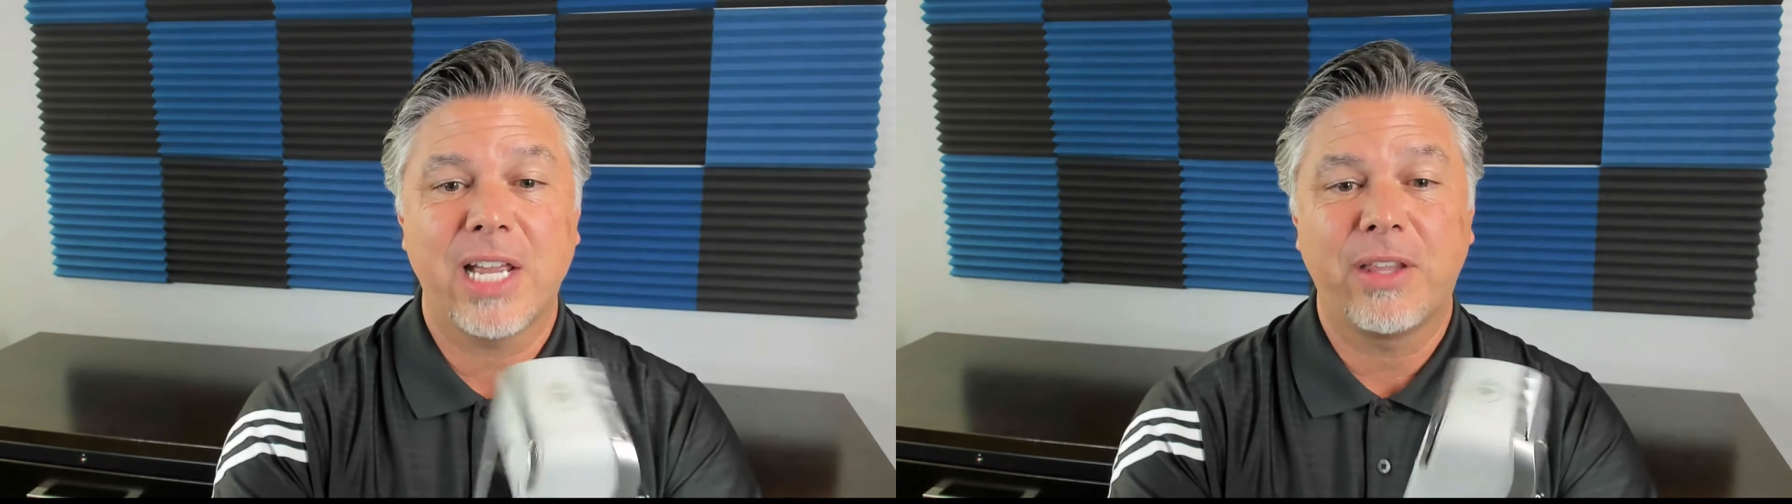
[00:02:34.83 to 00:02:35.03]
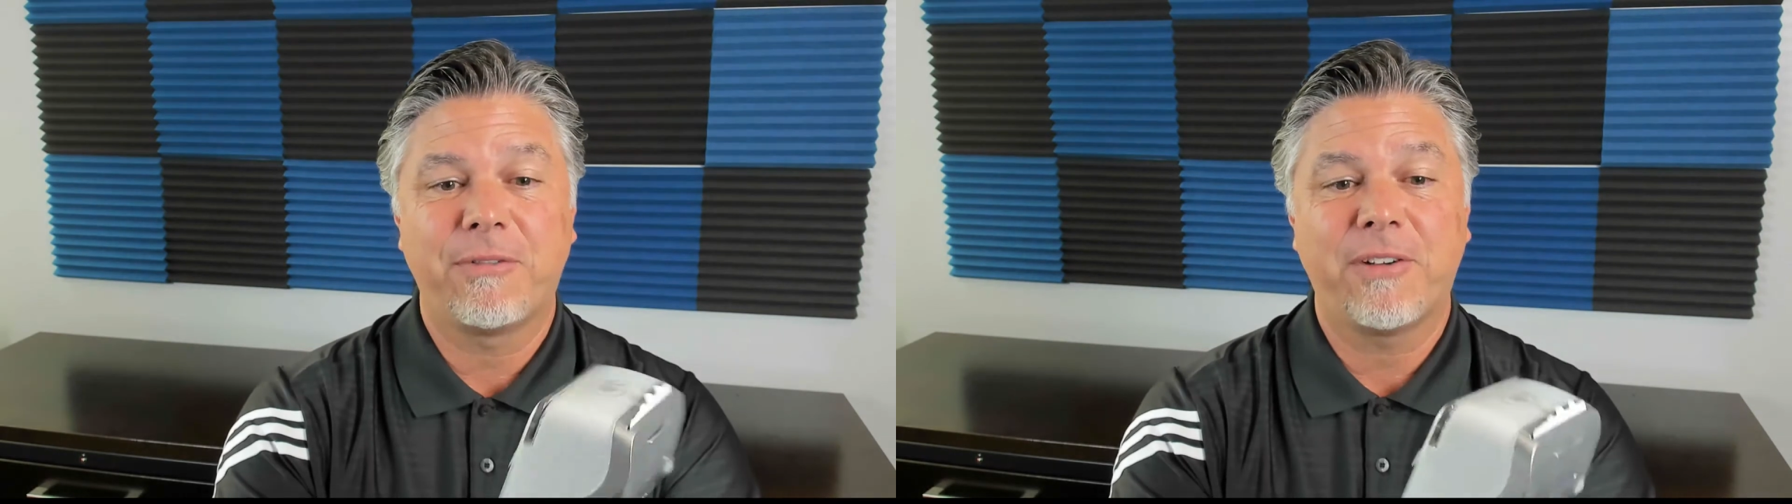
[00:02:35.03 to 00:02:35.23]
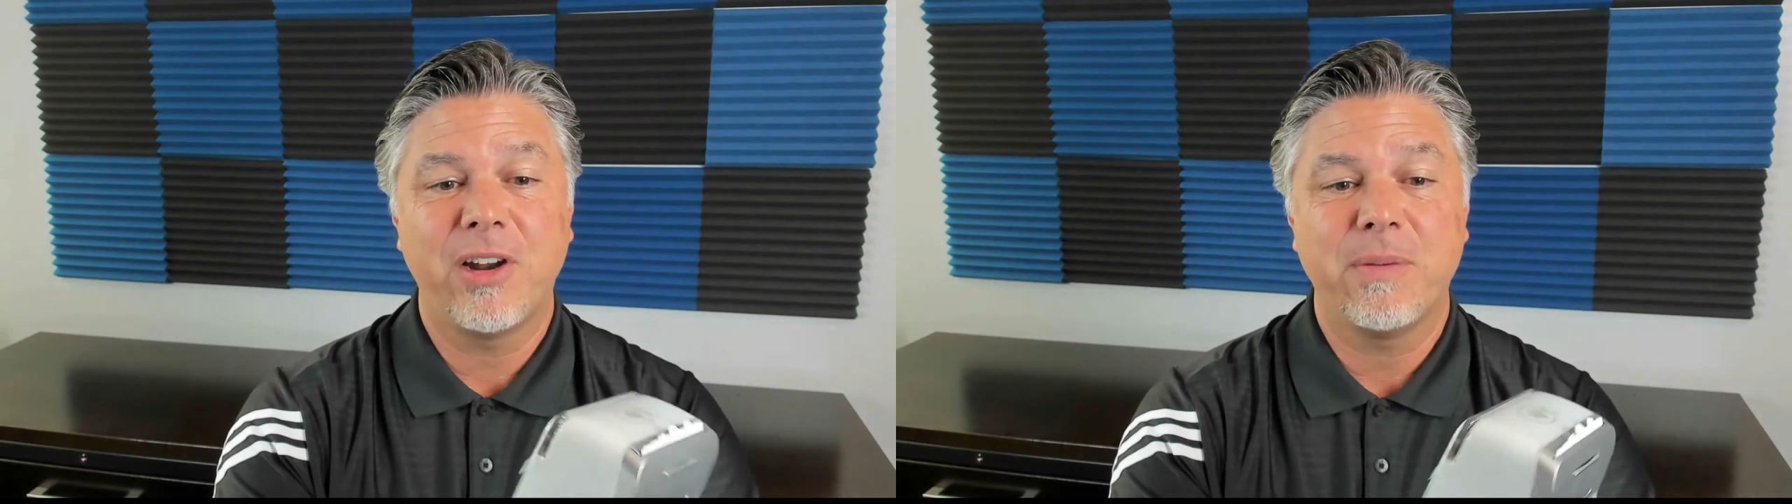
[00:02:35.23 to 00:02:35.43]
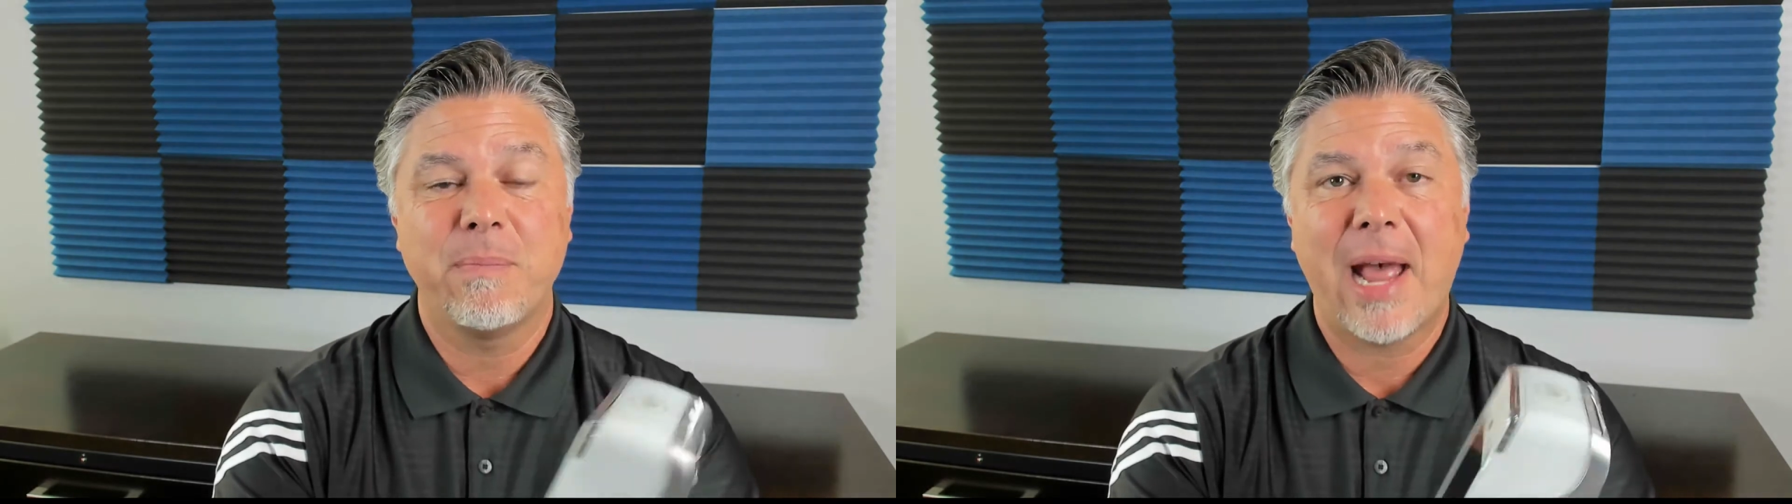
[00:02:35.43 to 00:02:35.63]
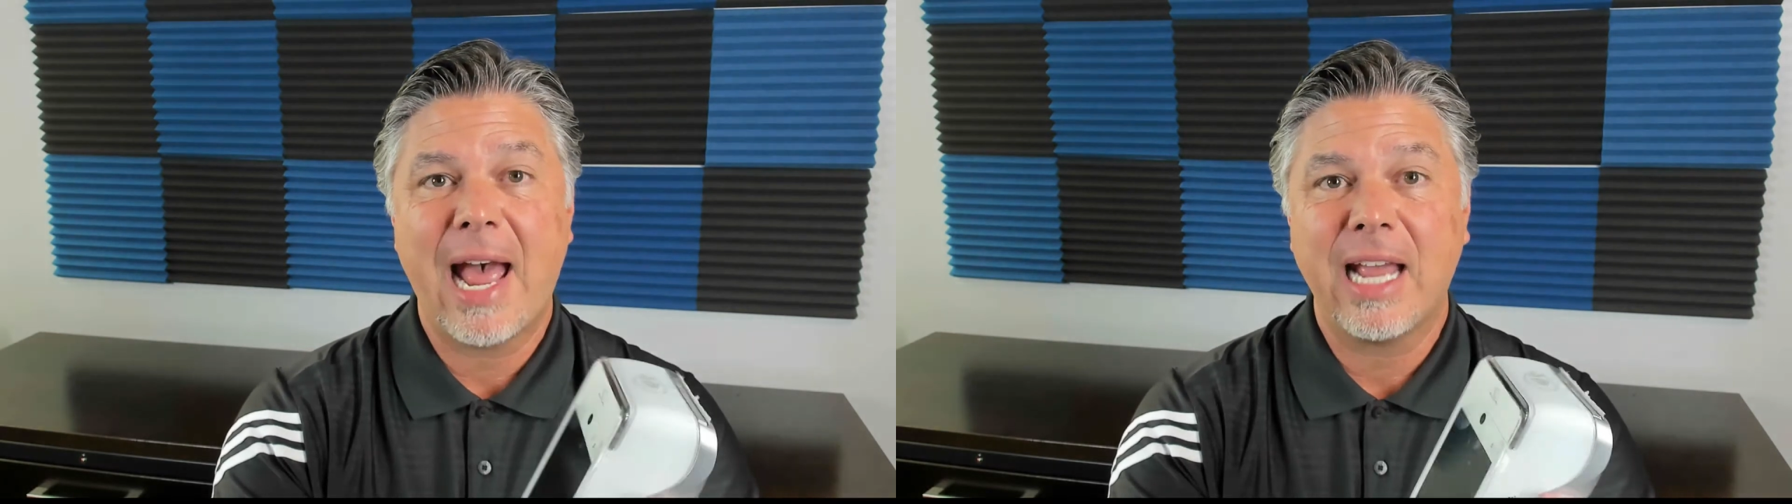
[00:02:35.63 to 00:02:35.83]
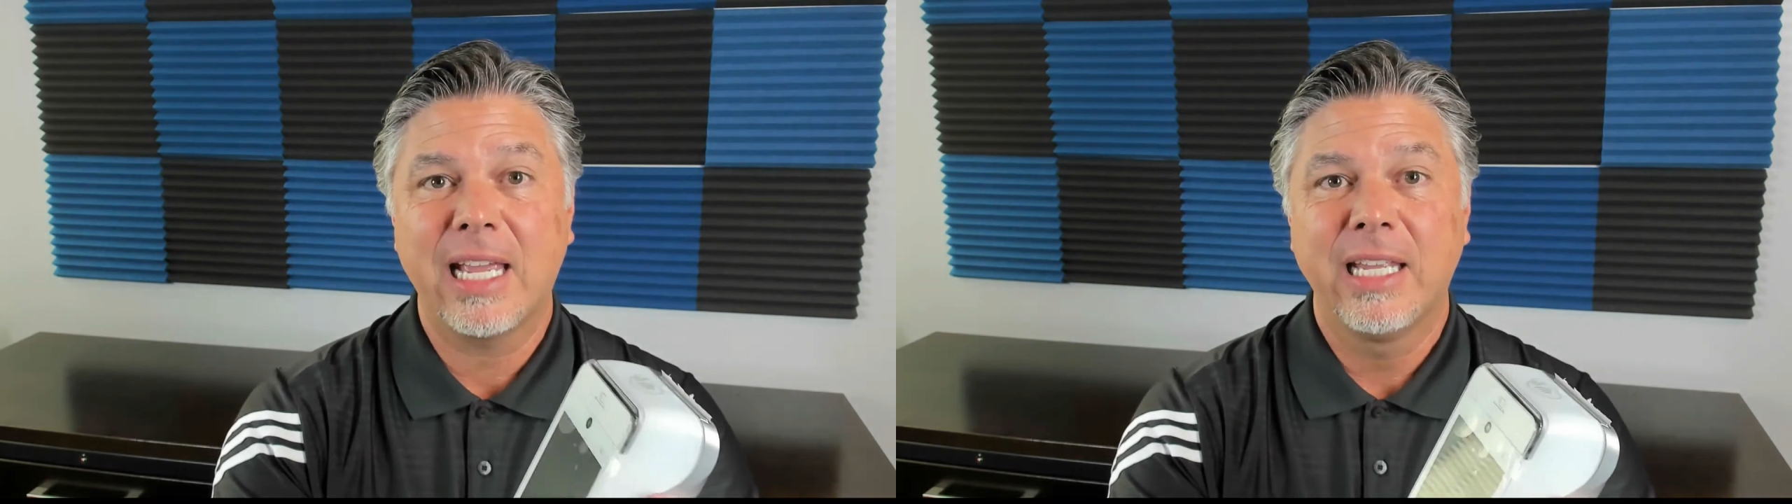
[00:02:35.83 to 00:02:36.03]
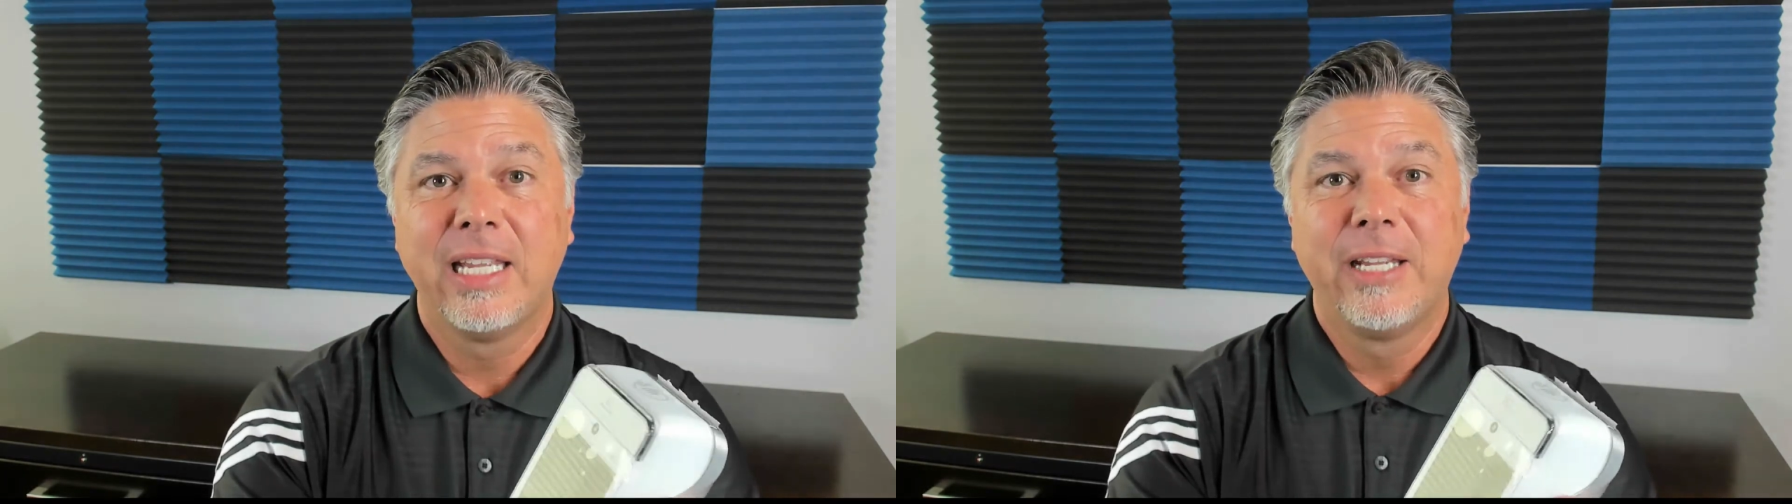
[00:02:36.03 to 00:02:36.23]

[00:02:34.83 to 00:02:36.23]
on the front and back.